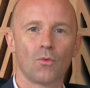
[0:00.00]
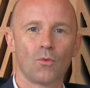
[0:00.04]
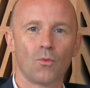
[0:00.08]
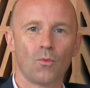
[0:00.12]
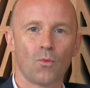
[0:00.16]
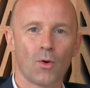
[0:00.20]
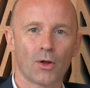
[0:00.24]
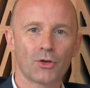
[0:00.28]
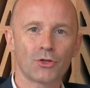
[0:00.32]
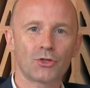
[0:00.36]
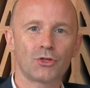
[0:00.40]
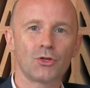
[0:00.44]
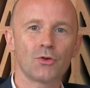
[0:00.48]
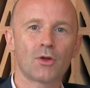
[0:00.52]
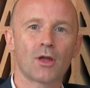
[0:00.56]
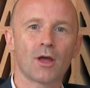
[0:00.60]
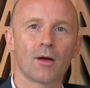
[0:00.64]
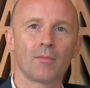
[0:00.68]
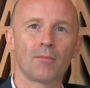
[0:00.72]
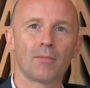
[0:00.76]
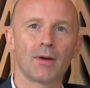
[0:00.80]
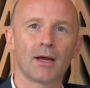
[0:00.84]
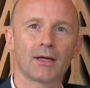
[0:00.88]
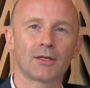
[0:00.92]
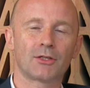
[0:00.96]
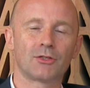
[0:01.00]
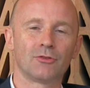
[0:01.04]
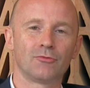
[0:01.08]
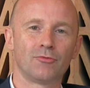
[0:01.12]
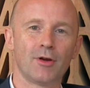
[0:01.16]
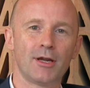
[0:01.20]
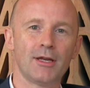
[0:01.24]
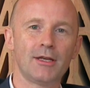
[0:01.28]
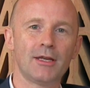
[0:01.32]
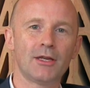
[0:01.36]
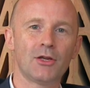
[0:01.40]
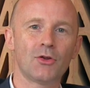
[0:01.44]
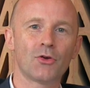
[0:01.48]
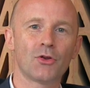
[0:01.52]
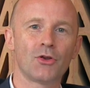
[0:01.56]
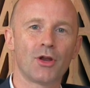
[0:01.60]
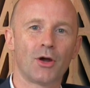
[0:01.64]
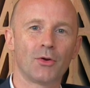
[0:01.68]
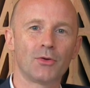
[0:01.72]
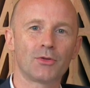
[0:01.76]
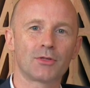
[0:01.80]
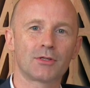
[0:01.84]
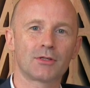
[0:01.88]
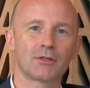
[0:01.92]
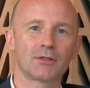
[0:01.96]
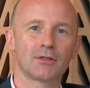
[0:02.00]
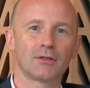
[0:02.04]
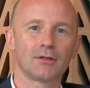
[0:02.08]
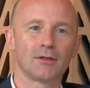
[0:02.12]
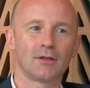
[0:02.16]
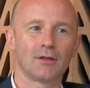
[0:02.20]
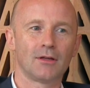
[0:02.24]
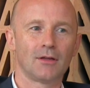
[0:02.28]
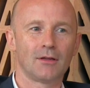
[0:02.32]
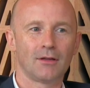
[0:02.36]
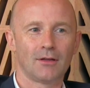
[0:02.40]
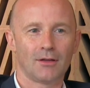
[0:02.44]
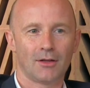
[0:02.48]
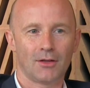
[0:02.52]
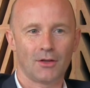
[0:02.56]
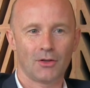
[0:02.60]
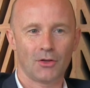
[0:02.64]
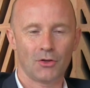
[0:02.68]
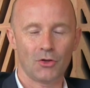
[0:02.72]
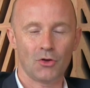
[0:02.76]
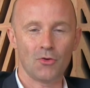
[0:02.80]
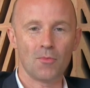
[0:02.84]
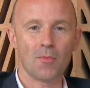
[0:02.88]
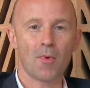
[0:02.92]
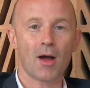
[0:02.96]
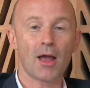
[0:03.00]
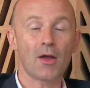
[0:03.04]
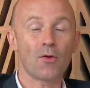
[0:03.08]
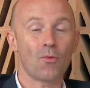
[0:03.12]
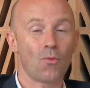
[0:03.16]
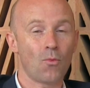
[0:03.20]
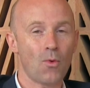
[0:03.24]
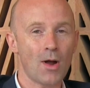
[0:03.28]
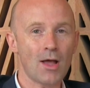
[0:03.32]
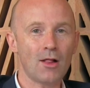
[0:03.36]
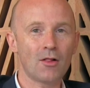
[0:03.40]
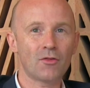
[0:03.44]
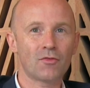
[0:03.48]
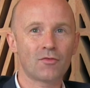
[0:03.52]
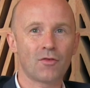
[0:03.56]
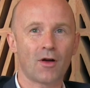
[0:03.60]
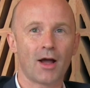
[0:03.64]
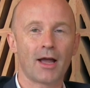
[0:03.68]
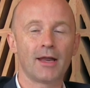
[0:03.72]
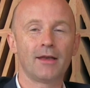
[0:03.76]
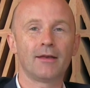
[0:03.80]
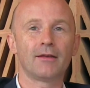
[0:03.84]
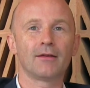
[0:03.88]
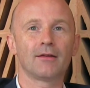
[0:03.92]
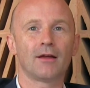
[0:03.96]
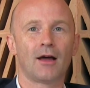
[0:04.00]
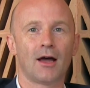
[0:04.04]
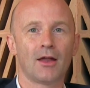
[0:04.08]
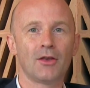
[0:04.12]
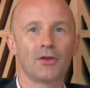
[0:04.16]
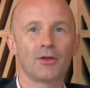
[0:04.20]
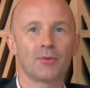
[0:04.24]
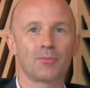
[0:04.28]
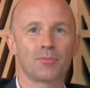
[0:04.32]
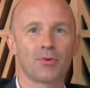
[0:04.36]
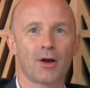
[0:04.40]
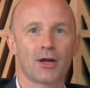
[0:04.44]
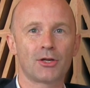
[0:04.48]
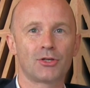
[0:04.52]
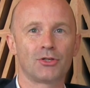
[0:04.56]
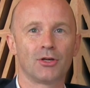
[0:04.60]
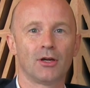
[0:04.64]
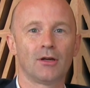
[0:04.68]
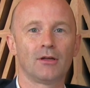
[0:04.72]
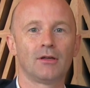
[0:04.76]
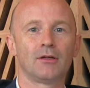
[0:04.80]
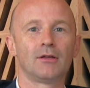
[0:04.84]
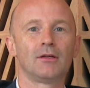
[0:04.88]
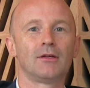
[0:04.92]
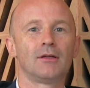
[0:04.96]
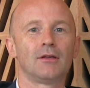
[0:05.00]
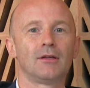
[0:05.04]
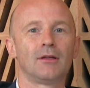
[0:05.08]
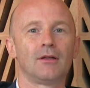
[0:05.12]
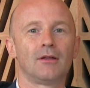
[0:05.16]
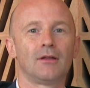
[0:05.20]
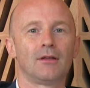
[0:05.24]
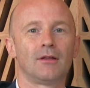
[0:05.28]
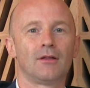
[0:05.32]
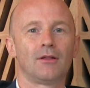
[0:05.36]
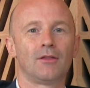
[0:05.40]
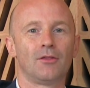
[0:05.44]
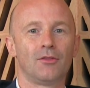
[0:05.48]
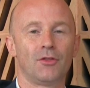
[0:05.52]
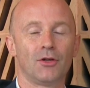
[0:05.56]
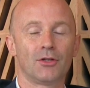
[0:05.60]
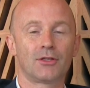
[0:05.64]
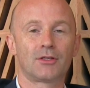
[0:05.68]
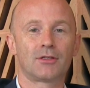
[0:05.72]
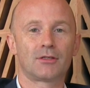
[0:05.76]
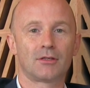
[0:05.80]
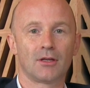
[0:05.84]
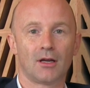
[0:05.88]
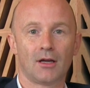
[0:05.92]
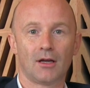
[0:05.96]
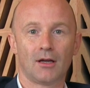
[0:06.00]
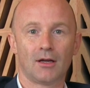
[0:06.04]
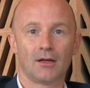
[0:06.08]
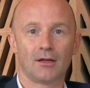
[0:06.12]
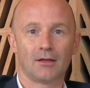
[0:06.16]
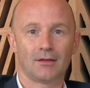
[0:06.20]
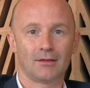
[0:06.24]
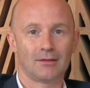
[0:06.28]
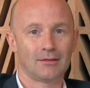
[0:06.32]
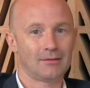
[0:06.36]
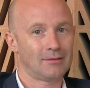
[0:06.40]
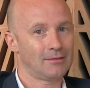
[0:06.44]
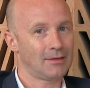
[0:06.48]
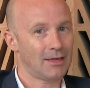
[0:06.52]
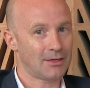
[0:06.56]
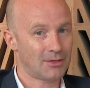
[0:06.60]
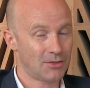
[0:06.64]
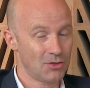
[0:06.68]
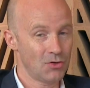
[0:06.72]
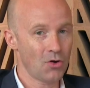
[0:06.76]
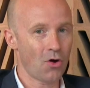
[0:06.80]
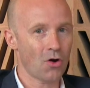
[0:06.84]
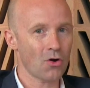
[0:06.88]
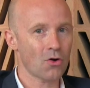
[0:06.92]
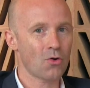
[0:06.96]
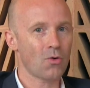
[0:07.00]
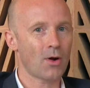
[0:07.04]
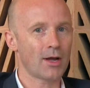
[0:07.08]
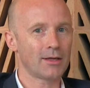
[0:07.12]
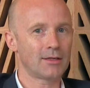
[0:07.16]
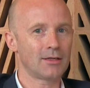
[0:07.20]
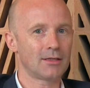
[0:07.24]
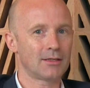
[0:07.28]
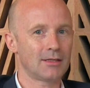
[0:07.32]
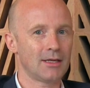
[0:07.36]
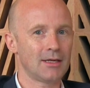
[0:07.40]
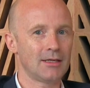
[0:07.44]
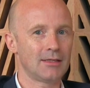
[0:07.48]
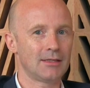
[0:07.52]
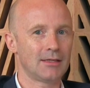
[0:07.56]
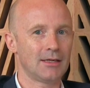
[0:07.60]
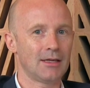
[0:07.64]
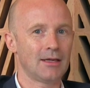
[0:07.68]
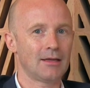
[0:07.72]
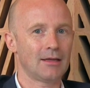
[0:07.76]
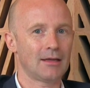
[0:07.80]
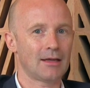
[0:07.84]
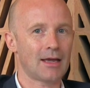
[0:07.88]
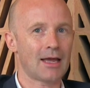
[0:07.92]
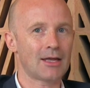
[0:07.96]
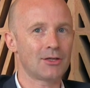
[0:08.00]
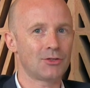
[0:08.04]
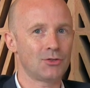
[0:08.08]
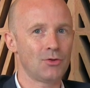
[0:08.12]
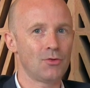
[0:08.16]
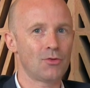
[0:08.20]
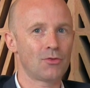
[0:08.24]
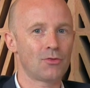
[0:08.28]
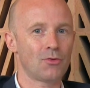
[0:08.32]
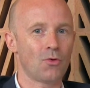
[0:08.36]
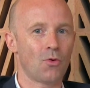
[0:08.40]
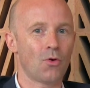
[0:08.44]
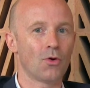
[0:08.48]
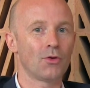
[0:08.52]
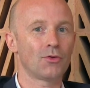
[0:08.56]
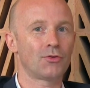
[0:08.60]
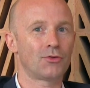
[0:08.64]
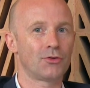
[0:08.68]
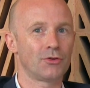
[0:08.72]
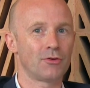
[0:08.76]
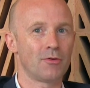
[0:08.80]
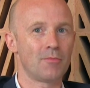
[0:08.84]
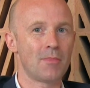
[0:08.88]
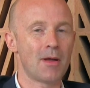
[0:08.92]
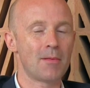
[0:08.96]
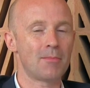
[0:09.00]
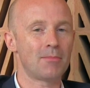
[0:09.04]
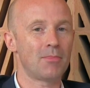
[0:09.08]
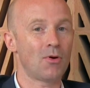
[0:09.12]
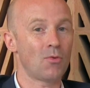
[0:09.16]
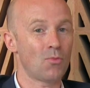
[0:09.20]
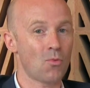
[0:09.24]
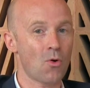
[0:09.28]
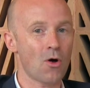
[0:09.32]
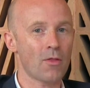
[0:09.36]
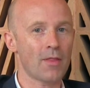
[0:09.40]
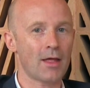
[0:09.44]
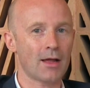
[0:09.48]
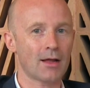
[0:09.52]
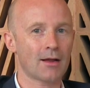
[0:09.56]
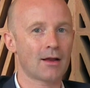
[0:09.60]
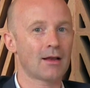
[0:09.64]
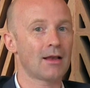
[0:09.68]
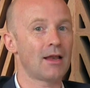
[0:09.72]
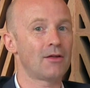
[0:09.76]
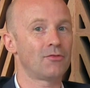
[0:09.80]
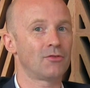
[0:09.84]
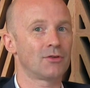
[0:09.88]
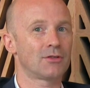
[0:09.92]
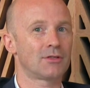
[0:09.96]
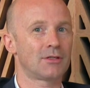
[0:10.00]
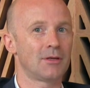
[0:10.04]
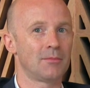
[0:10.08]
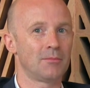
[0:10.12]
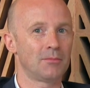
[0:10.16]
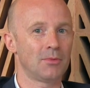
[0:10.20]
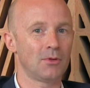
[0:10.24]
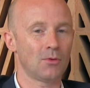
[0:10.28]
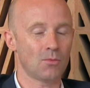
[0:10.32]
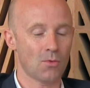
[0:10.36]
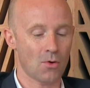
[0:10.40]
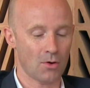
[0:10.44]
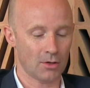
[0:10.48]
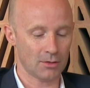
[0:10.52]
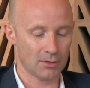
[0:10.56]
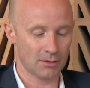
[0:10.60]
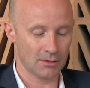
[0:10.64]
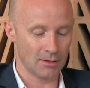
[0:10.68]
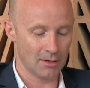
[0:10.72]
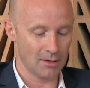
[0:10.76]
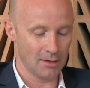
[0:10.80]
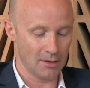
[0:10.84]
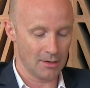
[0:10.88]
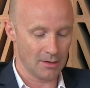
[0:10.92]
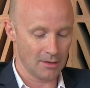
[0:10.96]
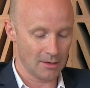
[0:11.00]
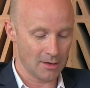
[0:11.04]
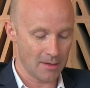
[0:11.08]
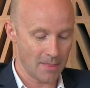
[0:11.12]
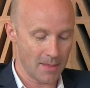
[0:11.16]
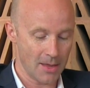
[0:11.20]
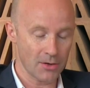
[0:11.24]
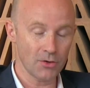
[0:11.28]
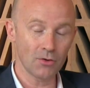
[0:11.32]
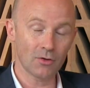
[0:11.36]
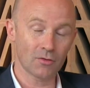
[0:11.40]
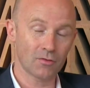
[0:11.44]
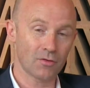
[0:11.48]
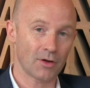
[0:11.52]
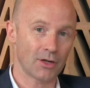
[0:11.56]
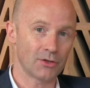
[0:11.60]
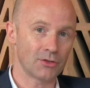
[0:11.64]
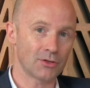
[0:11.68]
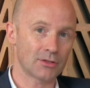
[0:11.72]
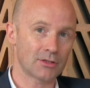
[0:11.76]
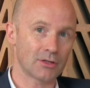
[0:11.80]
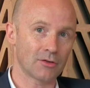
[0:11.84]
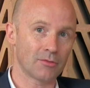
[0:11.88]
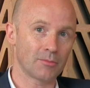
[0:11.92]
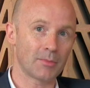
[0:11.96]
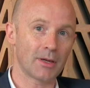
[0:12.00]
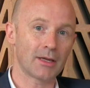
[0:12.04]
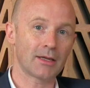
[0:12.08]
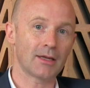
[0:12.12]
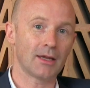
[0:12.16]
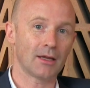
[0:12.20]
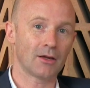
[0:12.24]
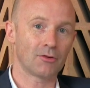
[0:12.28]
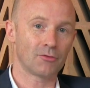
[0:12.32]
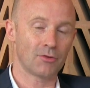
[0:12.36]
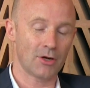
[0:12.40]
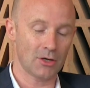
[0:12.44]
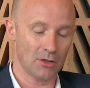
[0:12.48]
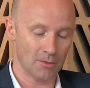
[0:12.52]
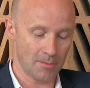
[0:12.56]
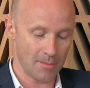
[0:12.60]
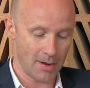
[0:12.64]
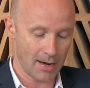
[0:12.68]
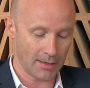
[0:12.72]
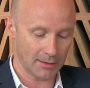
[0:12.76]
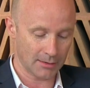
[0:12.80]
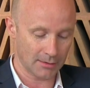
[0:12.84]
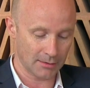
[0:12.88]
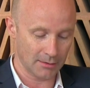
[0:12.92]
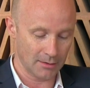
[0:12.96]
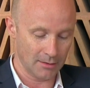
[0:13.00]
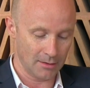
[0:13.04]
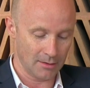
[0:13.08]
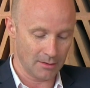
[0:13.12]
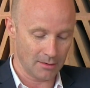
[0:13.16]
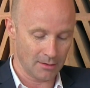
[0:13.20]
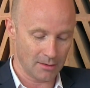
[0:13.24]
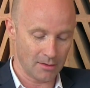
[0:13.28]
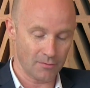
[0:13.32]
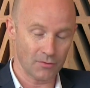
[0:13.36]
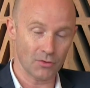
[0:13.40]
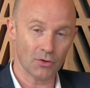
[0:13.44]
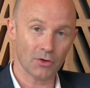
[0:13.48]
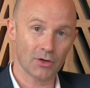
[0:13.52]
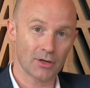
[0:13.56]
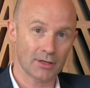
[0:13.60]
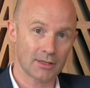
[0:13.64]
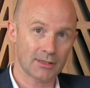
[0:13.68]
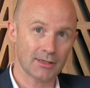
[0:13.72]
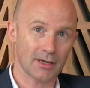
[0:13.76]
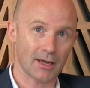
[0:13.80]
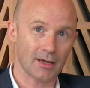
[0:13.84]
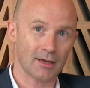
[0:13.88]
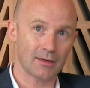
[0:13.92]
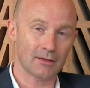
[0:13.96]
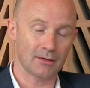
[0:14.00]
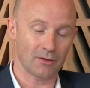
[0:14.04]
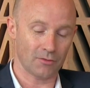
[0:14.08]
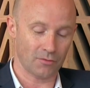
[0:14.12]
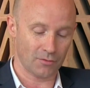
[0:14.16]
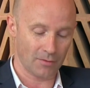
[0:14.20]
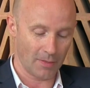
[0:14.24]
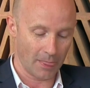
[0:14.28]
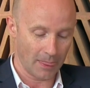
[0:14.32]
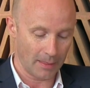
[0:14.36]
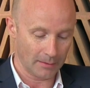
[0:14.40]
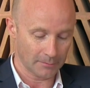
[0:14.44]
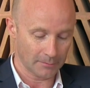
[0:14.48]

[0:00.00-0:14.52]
once you come back to reading your notes, you might well find under pressure that it's not quite as easy as you thought to remember what that clever symbol was, and then you'll find yourself making a real mess of your consecutive.